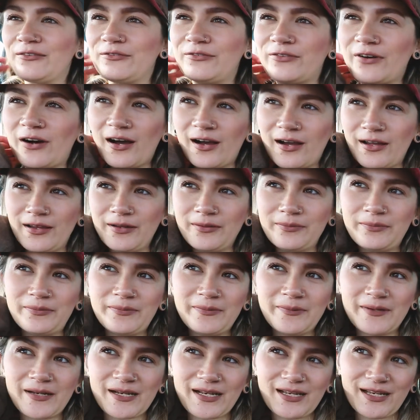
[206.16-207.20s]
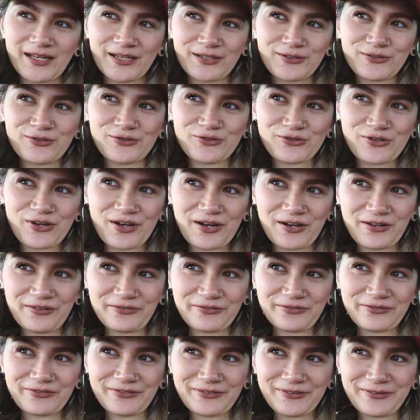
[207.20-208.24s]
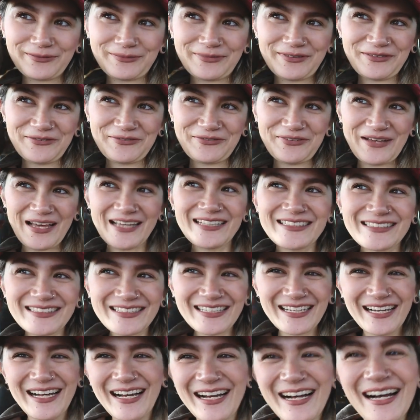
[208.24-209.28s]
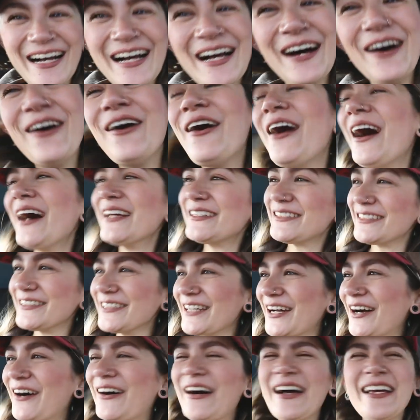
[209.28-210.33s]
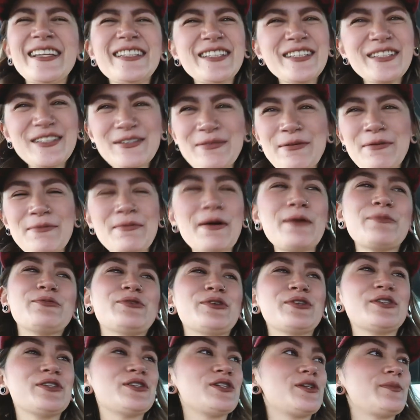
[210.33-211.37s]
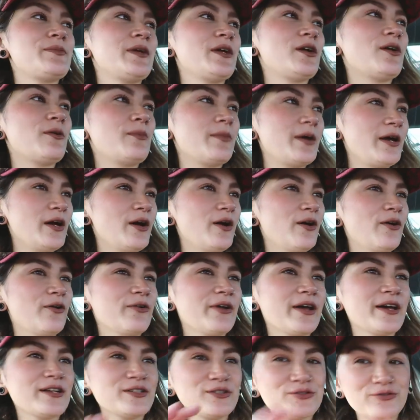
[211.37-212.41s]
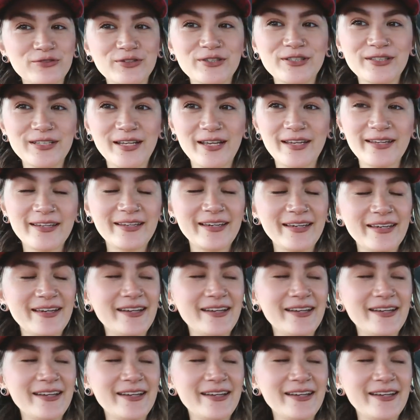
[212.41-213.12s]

vibe and I like to drive a bit faster. Or I don't know, it's just something about Prodigy being on my own. I just really like